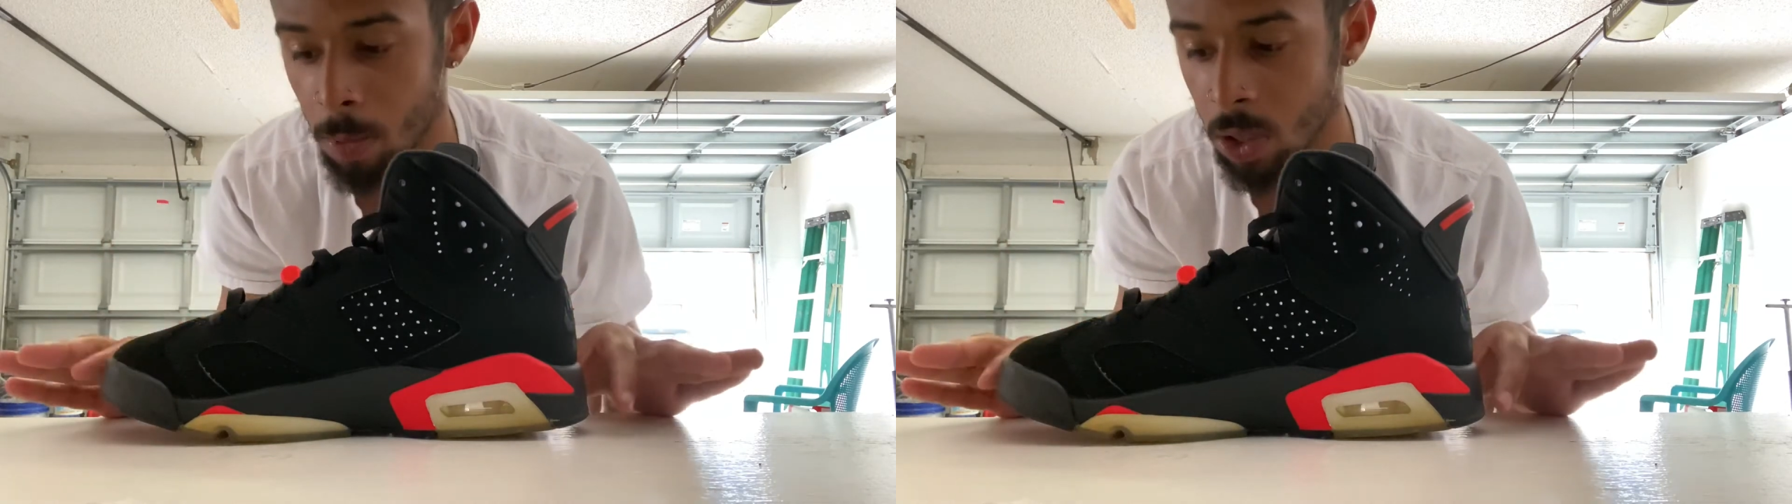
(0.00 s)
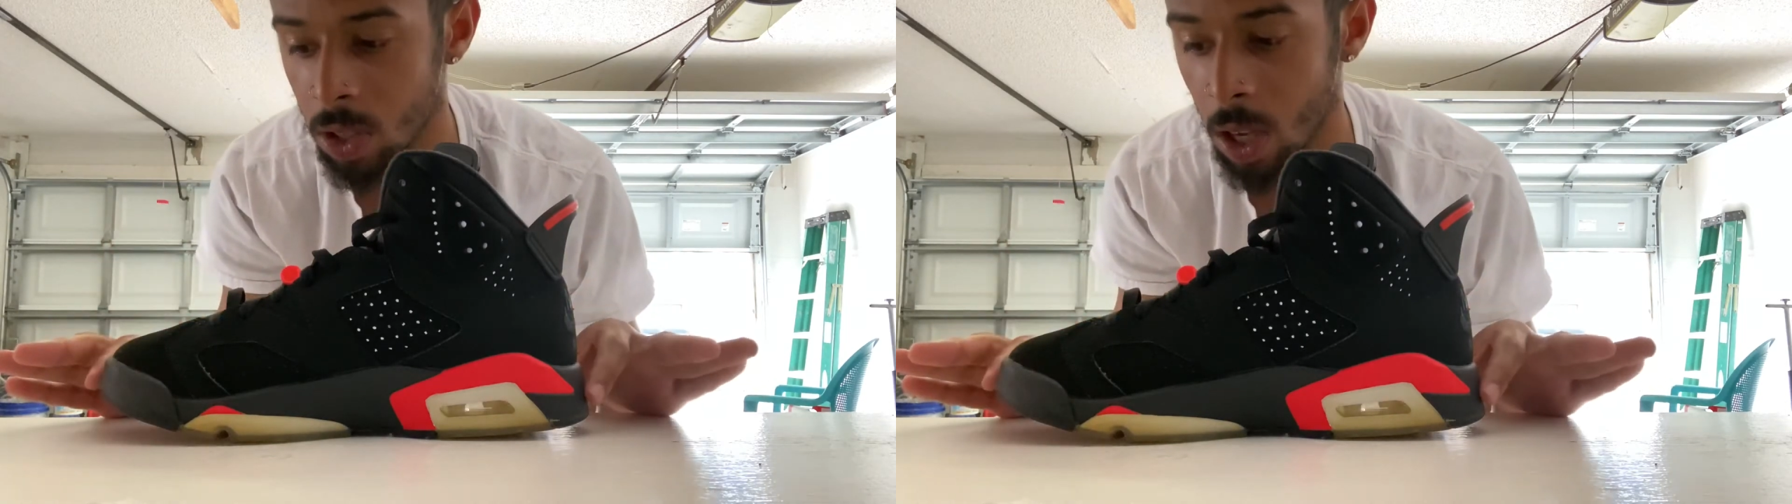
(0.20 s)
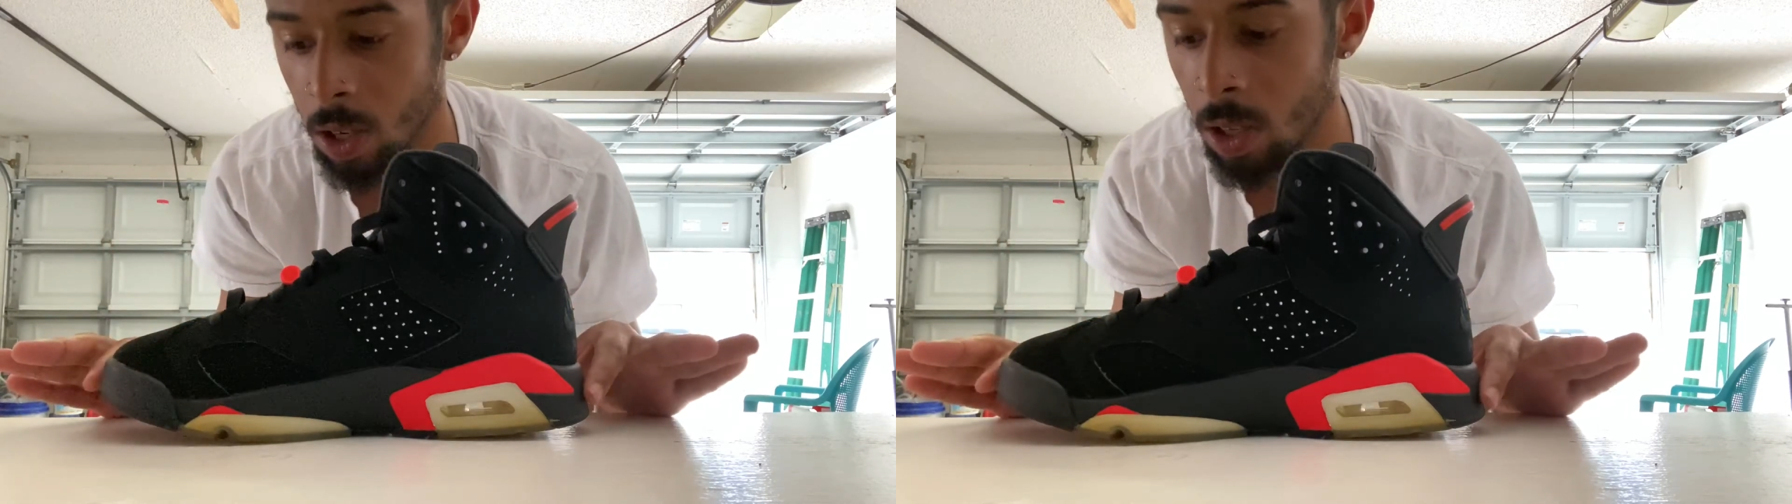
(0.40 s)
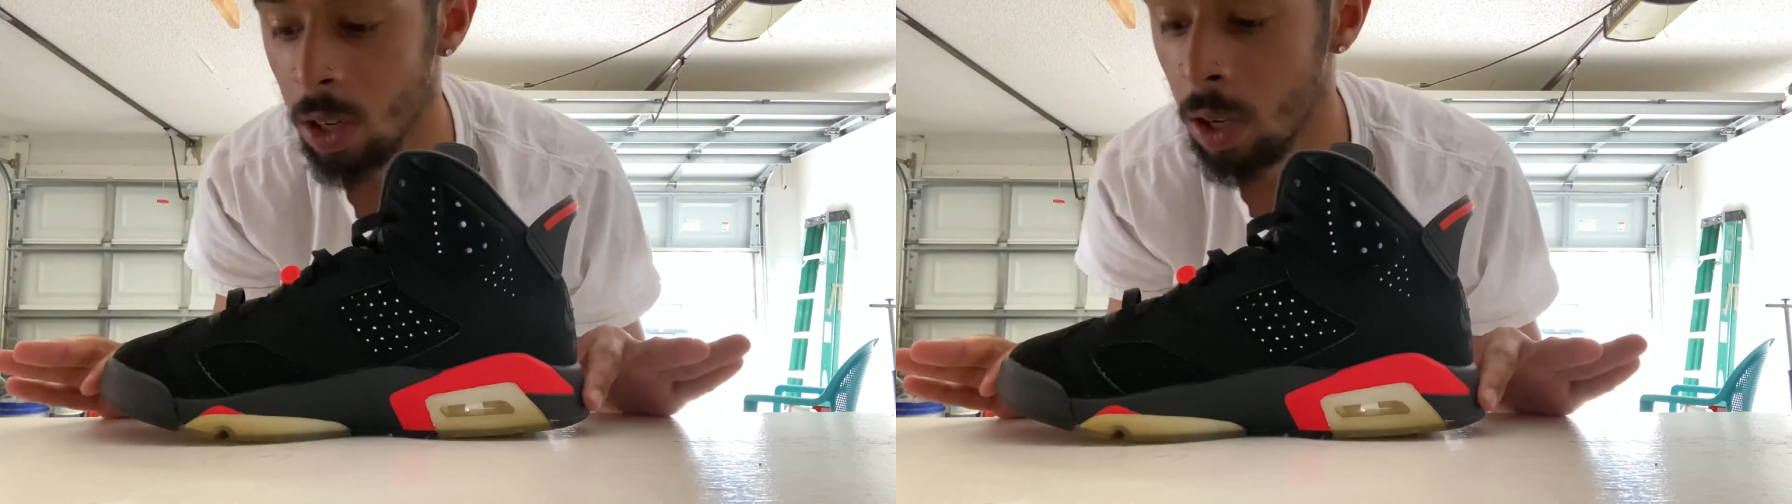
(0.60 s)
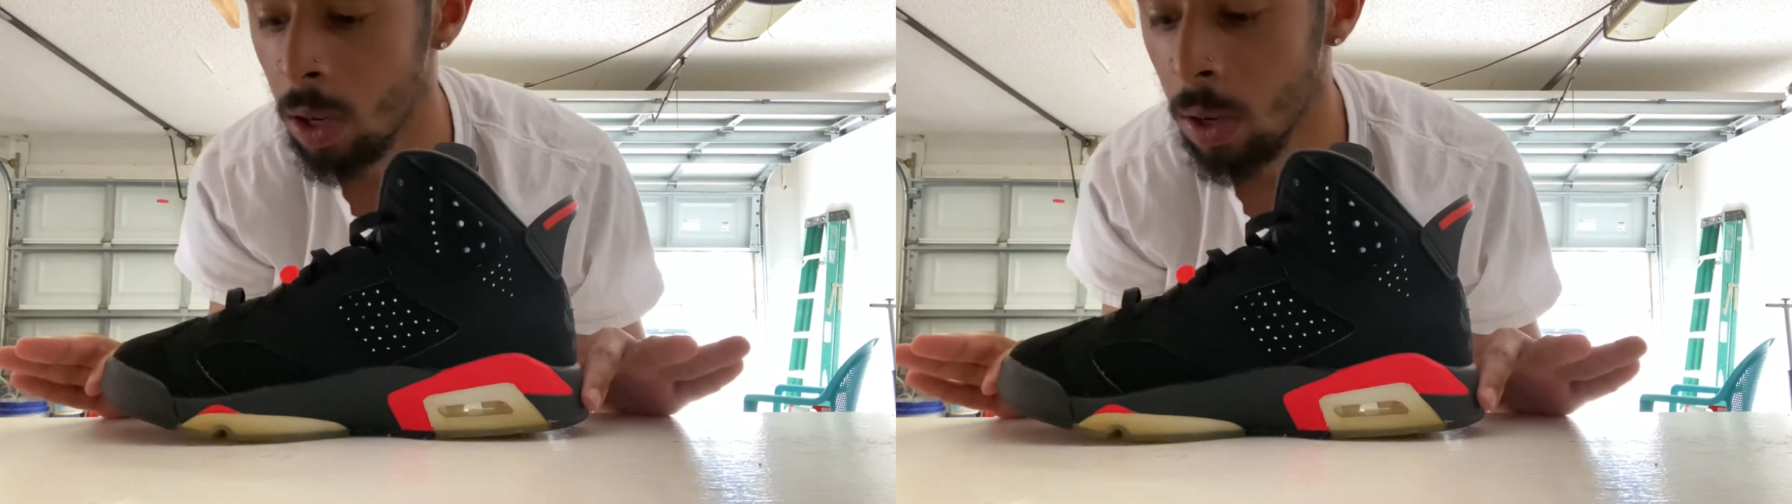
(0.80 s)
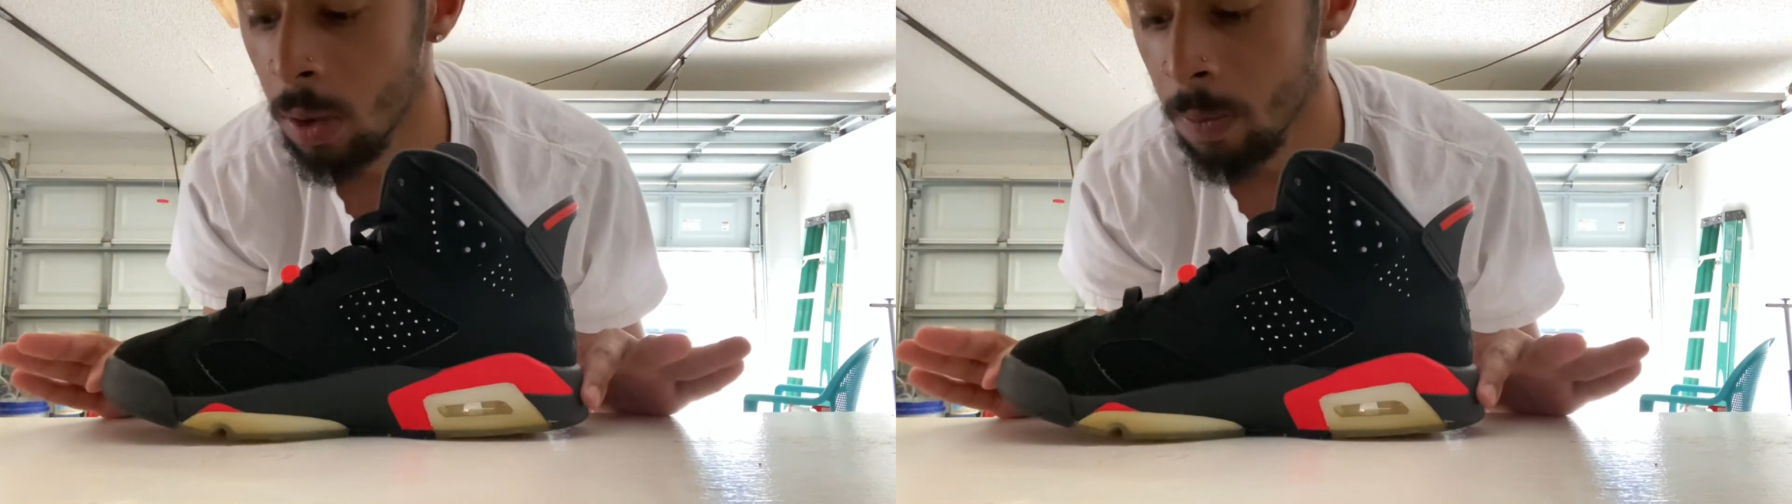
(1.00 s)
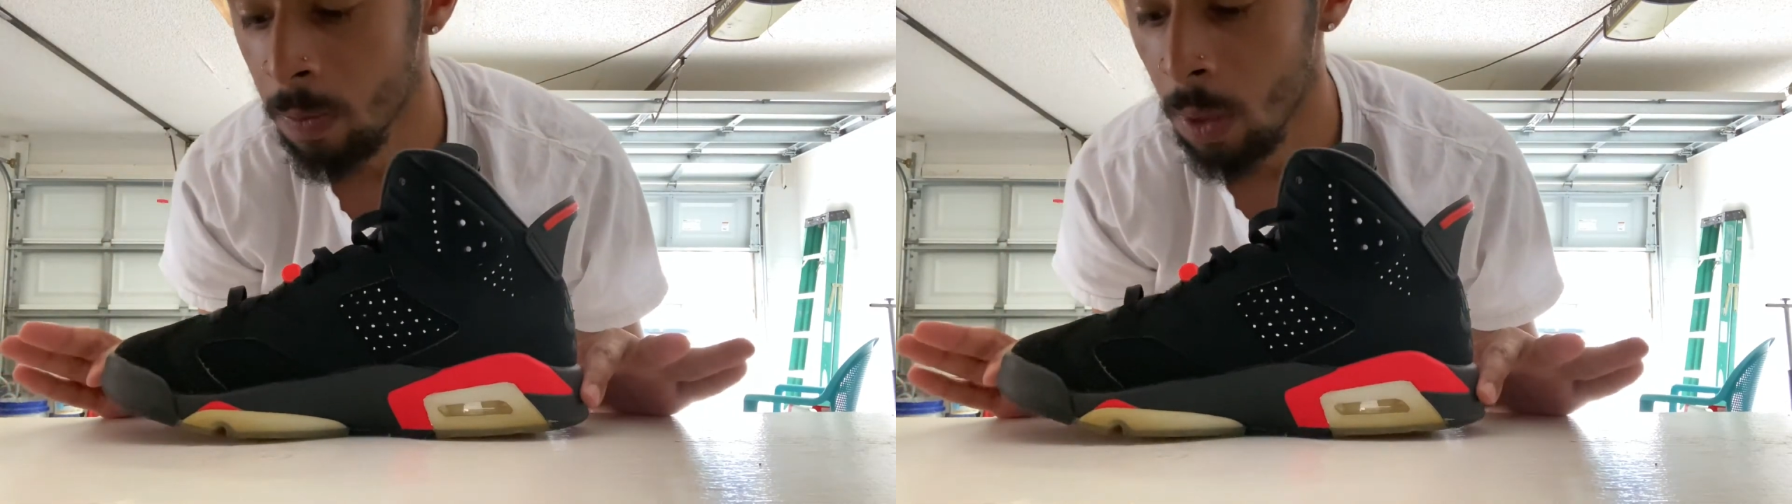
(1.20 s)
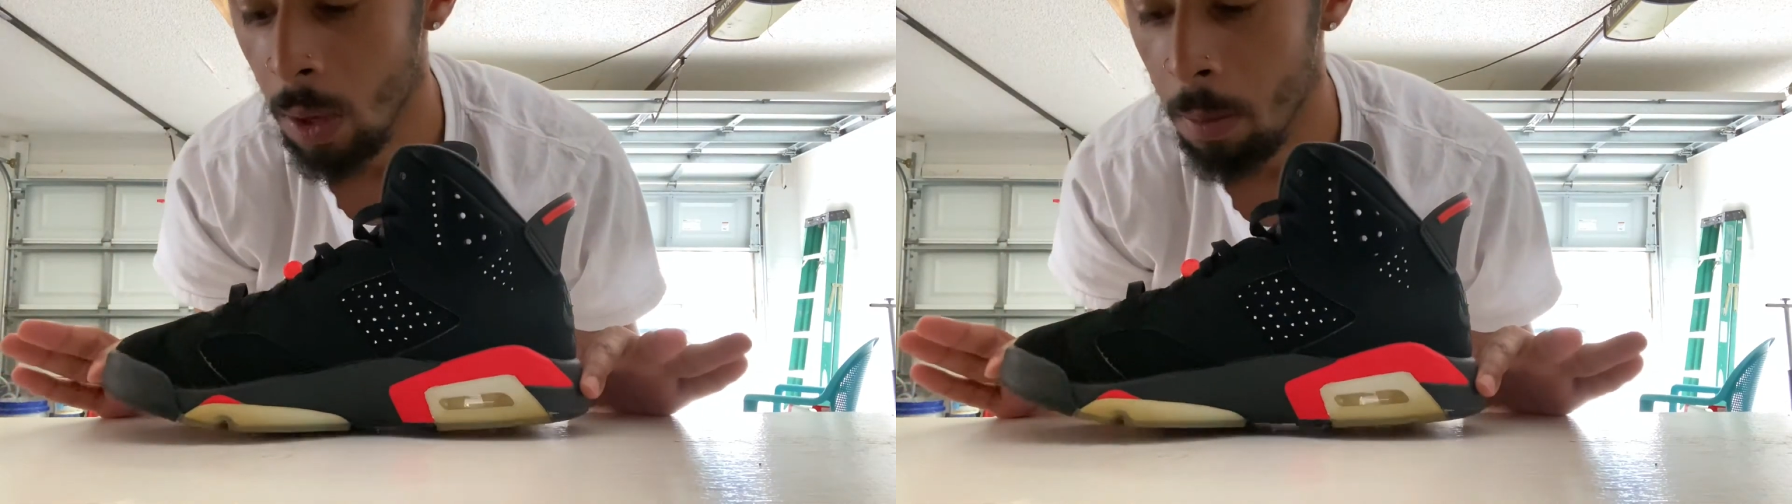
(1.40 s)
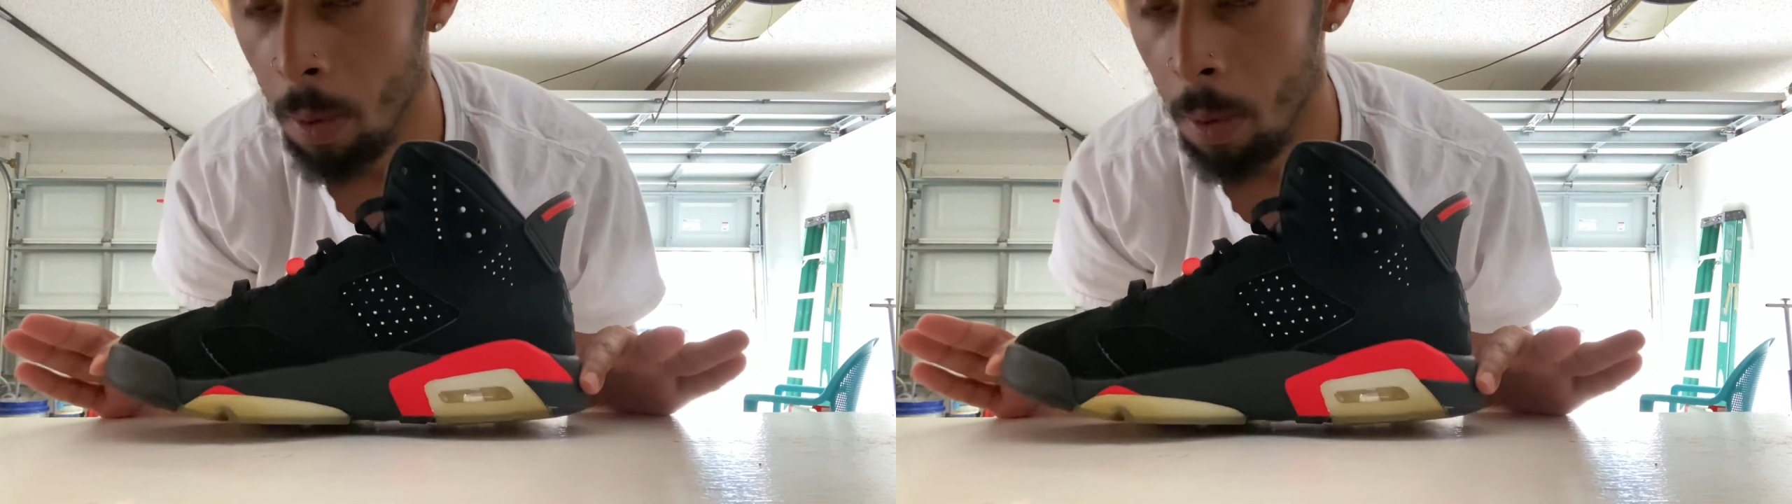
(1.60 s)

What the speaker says: much as I could. But